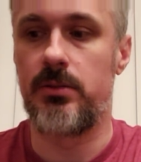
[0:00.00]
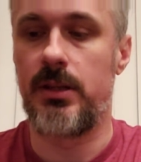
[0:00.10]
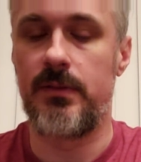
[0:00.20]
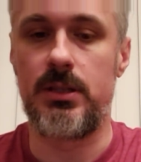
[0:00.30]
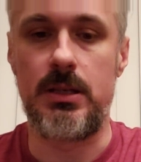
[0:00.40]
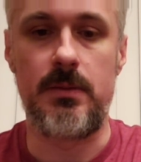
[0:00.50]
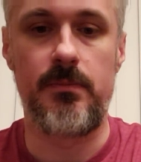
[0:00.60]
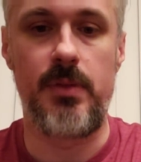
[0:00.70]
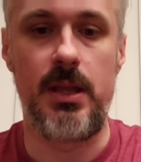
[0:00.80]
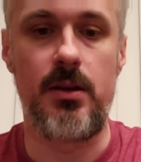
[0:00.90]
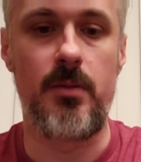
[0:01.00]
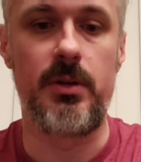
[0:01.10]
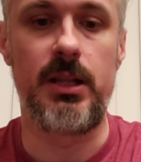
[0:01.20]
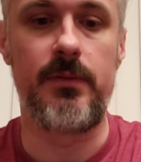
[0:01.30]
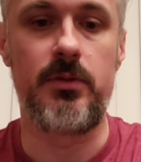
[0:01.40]
so we didn't have to pay an arm
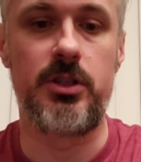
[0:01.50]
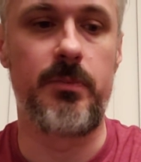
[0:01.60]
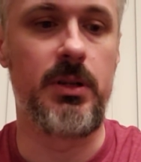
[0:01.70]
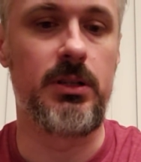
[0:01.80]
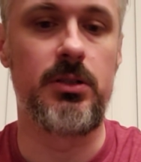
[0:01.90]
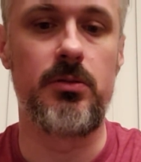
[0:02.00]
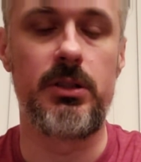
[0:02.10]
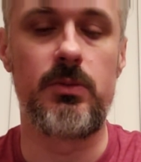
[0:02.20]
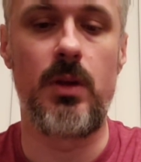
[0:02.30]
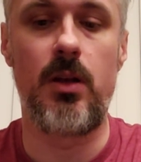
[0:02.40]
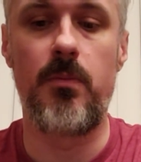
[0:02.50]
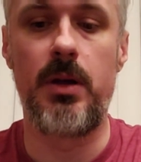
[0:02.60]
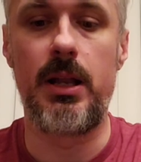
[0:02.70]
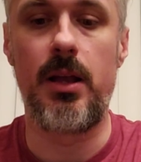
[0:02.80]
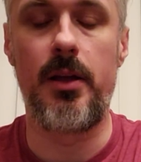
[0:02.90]
and leg for shipping to do it as well.
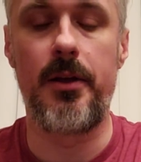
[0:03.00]
But